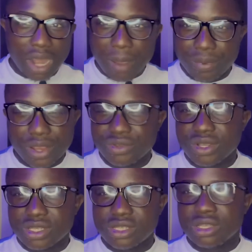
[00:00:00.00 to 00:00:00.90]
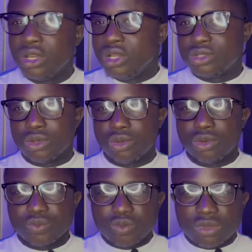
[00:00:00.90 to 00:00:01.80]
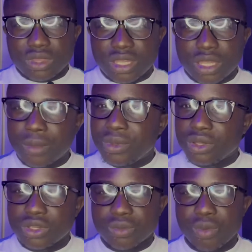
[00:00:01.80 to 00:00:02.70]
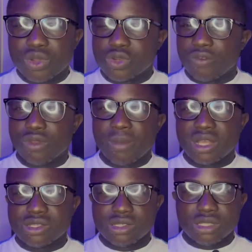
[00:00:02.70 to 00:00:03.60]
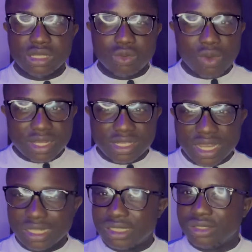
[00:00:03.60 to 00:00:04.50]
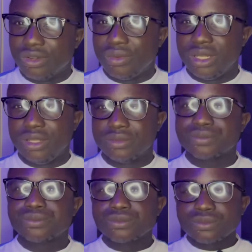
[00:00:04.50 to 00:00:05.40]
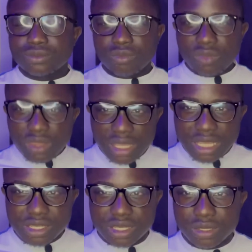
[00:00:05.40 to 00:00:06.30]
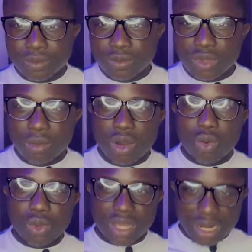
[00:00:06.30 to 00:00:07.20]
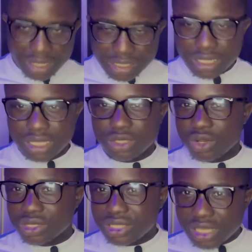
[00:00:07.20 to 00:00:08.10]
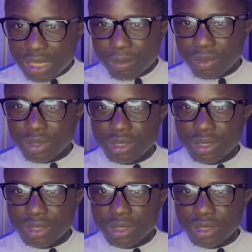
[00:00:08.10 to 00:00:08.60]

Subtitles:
IP addresses. So keeping all those bunch of numbers in one's head is not really easy. Well, we can easily just keep